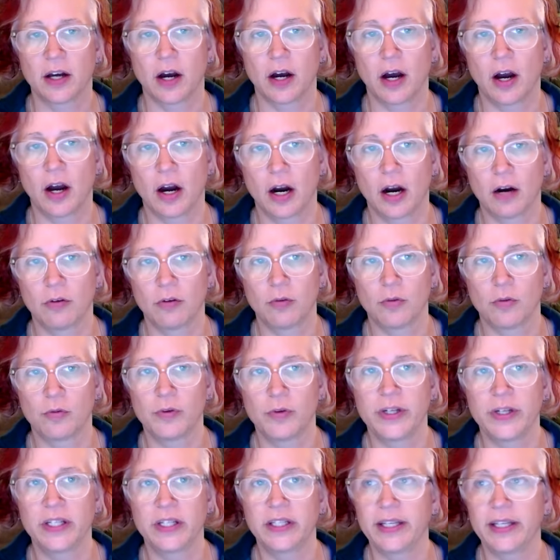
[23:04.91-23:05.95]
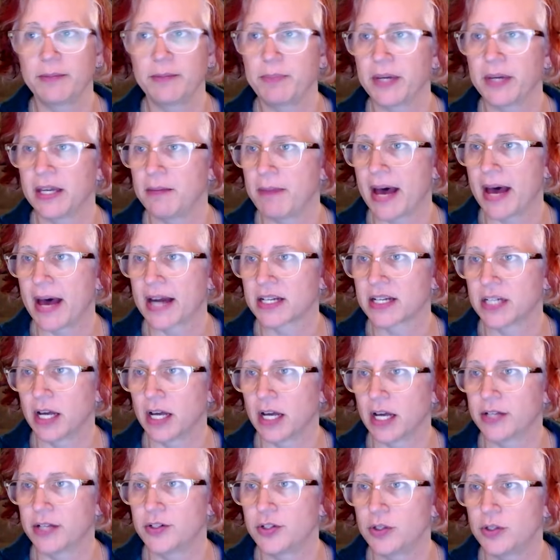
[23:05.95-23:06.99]
are really piggybacked
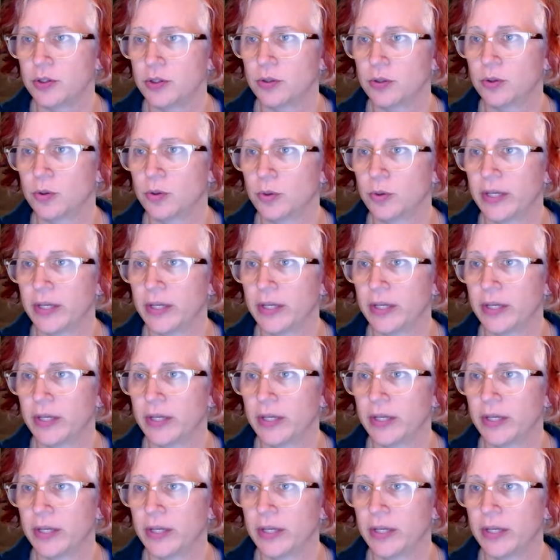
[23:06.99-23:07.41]
onto